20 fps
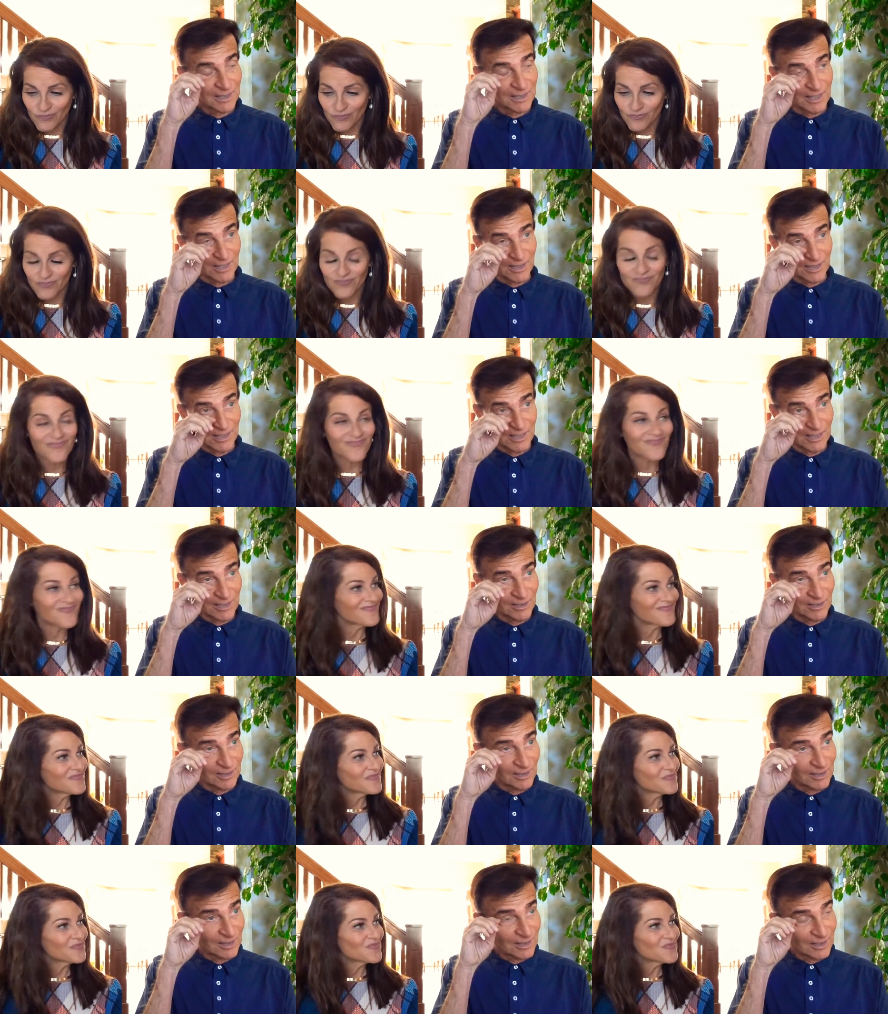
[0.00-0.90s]
Speaker 1: and
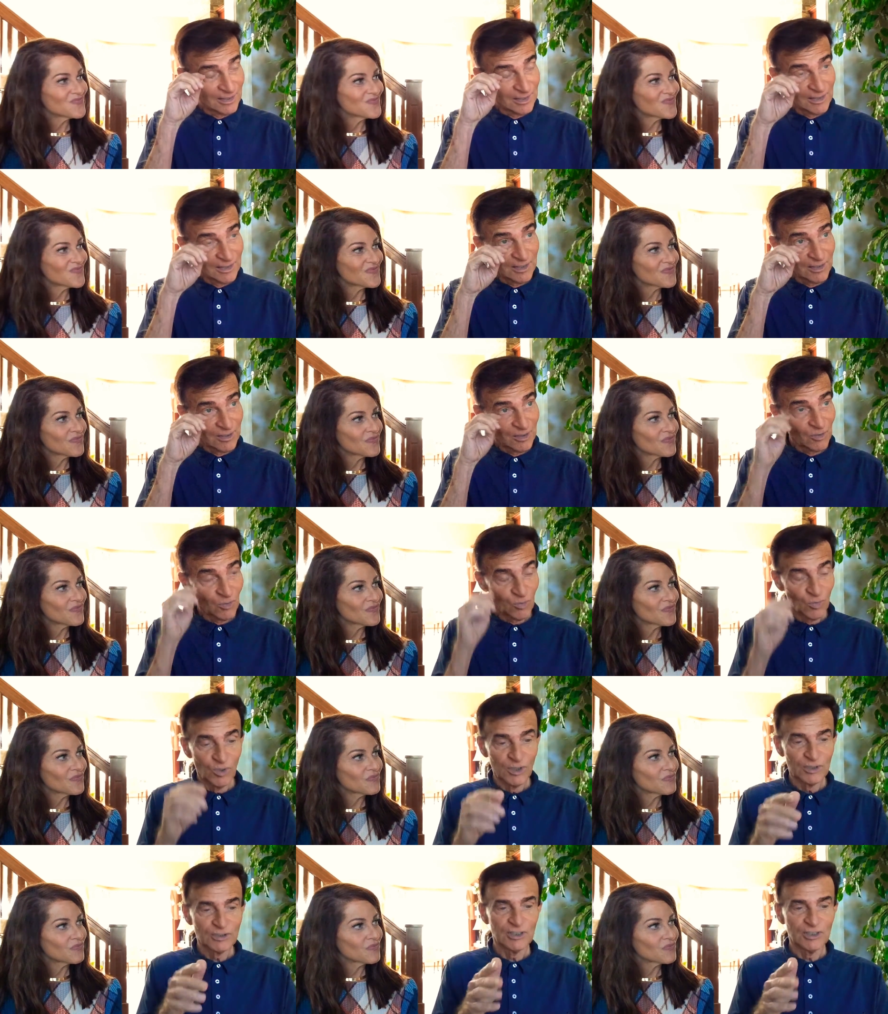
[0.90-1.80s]
then
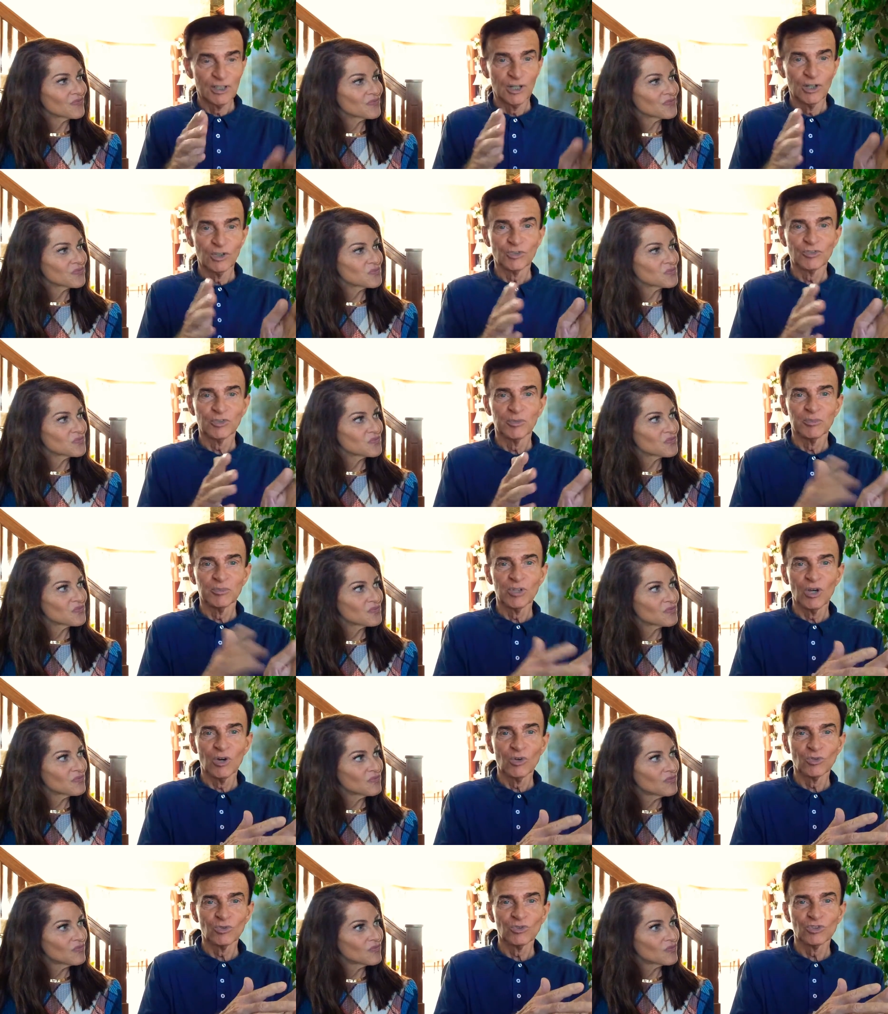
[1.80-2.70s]
once it goes from
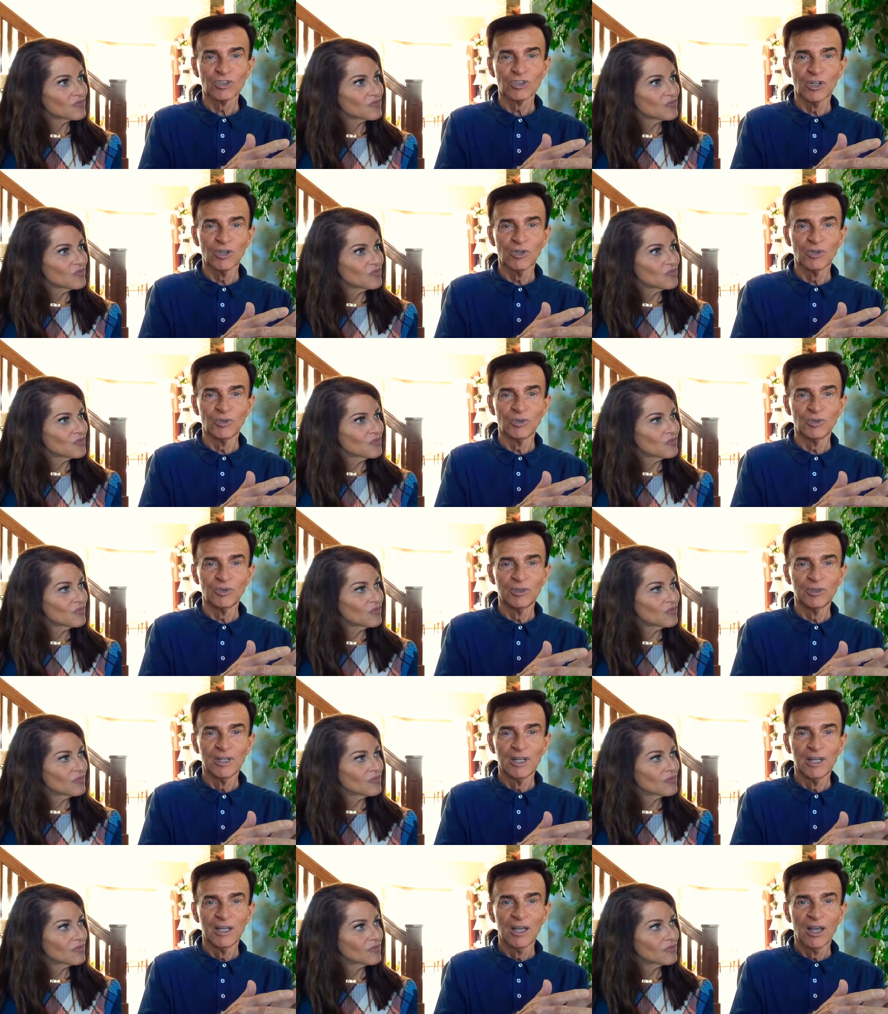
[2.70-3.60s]
total soul
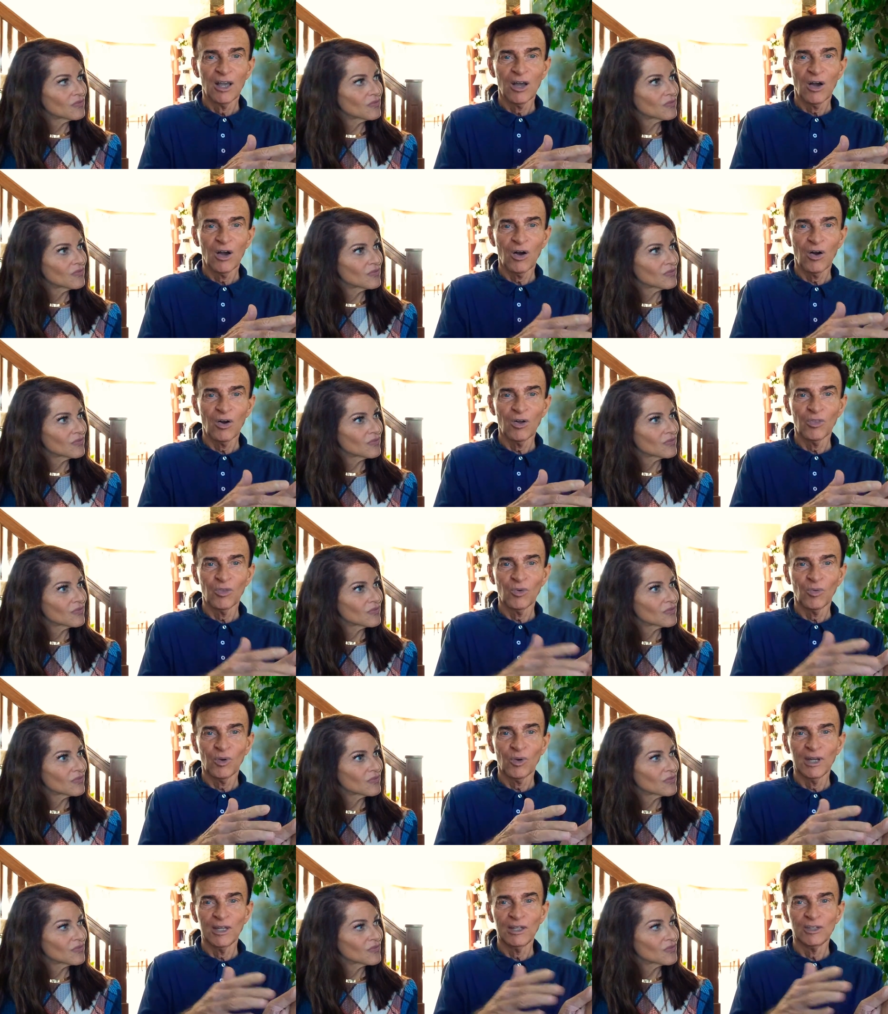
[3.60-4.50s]
on the
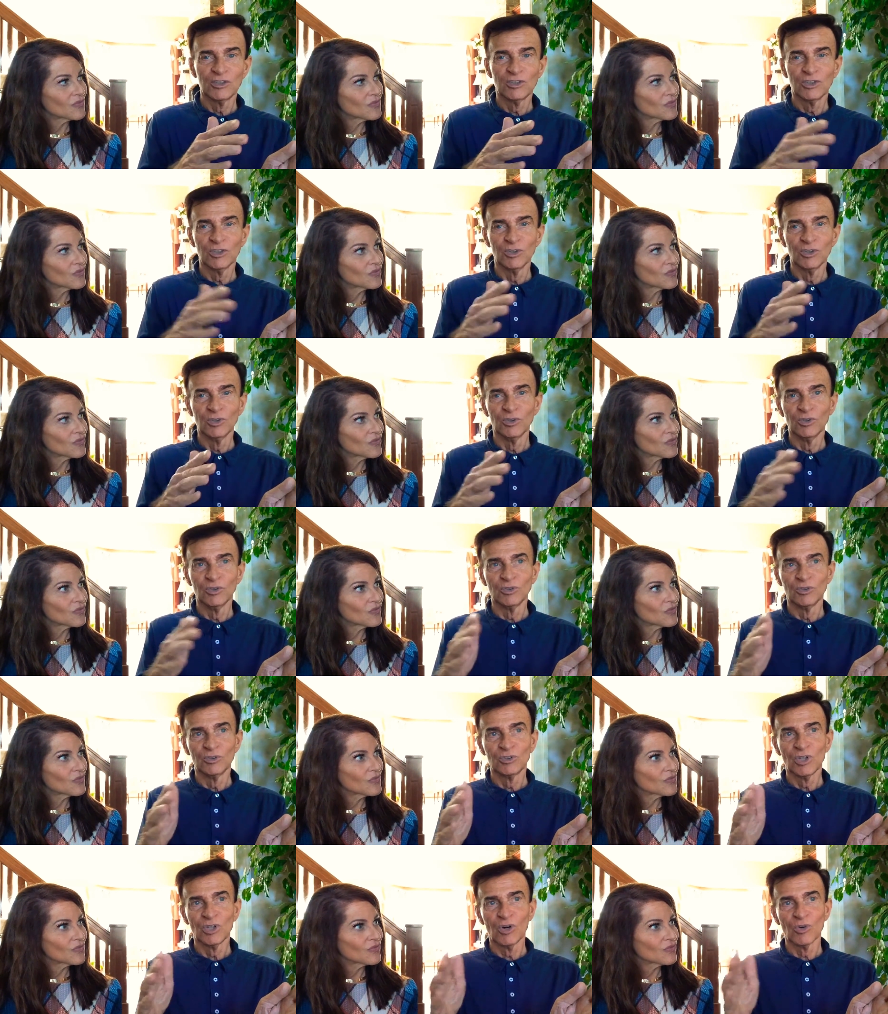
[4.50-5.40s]
way to
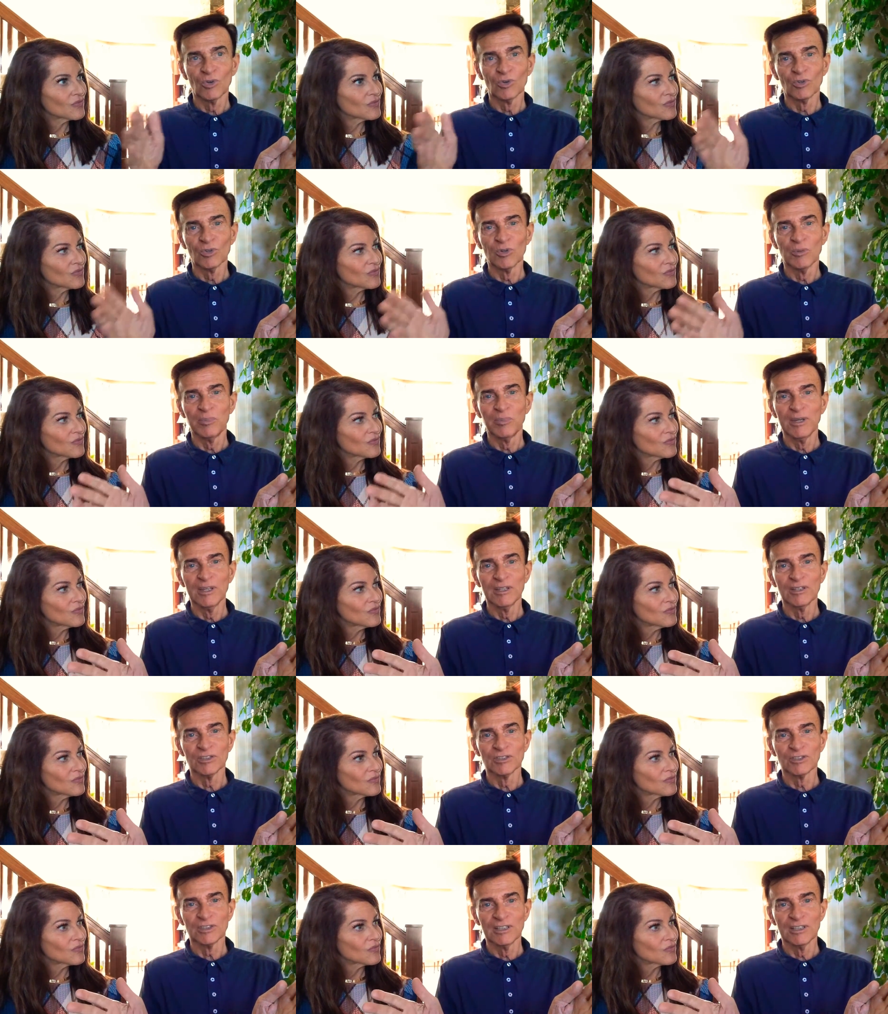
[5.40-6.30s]
total
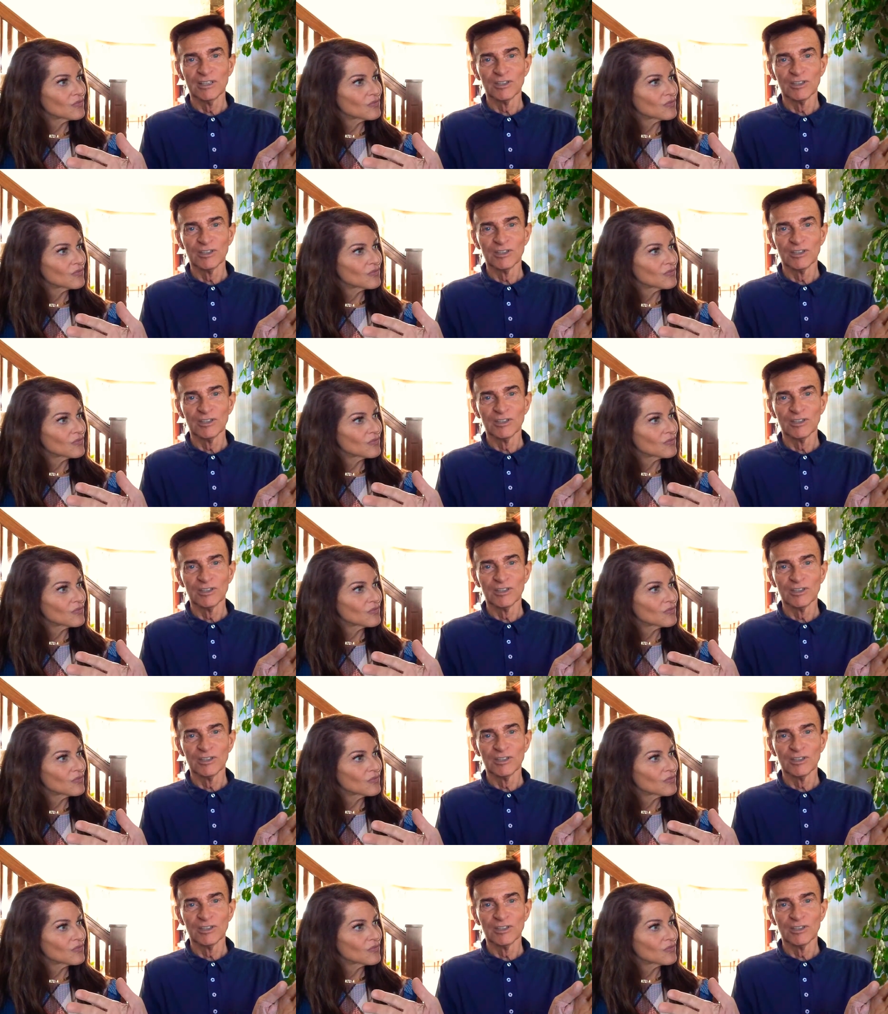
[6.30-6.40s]
dependency